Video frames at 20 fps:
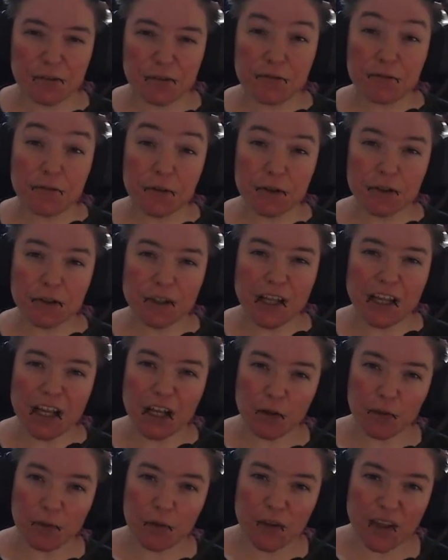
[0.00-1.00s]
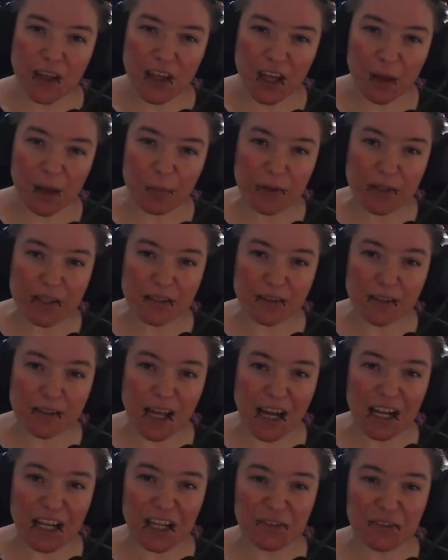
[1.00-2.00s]
full, healthy, happy
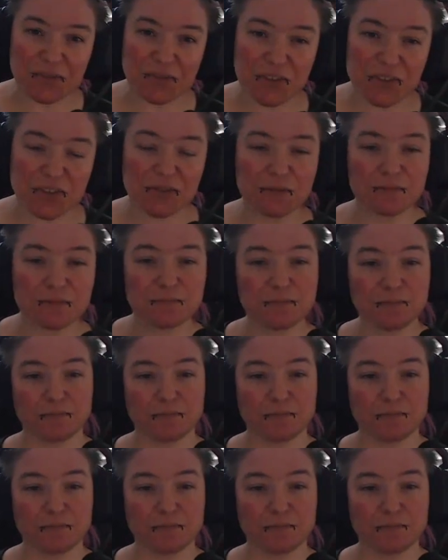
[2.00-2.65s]
lives.